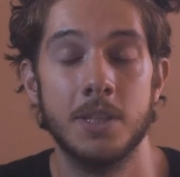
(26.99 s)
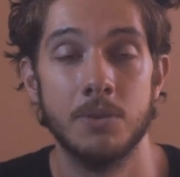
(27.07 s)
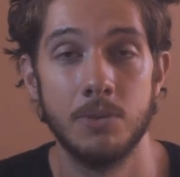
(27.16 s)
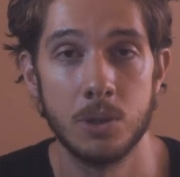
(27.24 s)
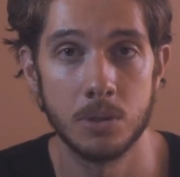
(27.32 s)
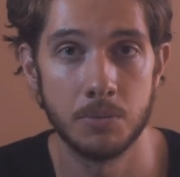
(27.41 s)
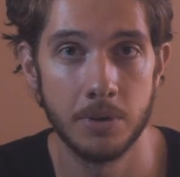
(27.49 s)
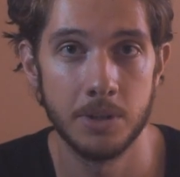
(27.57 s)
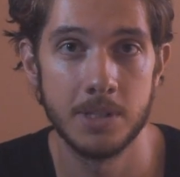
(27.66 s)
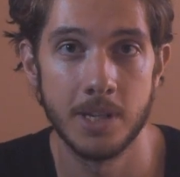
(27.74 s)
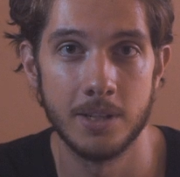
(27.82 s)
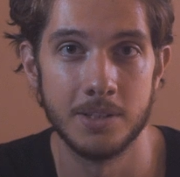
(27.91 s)
and they featured a
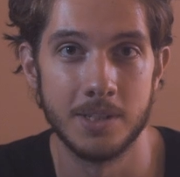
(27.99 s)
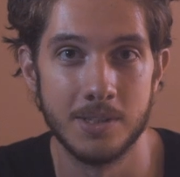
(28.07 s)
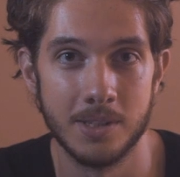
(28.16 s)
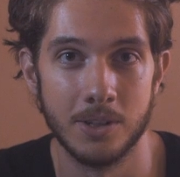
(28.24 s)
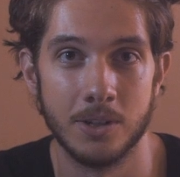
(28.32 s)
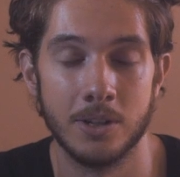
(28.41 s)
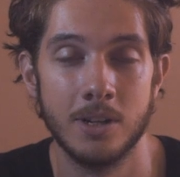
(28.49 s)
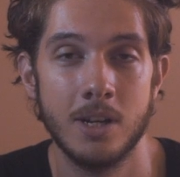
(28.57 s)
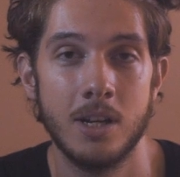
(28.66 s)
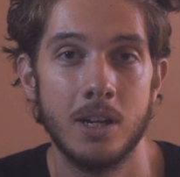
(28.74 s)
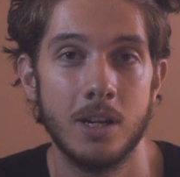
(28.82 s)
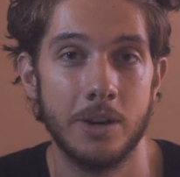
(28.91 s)
very talented singer,
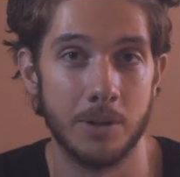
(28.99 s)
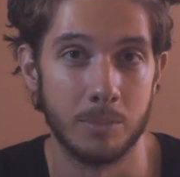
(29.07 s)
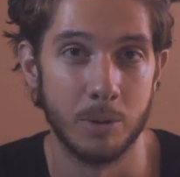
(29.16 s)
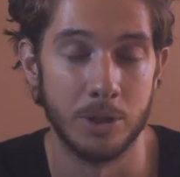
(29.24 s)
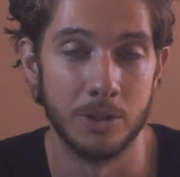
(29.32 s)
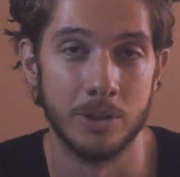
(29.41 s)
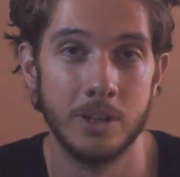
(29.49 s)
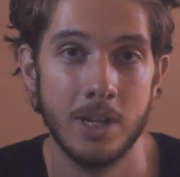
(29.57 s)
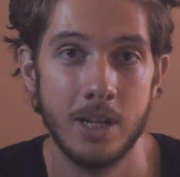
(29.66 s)
Eric Brenner.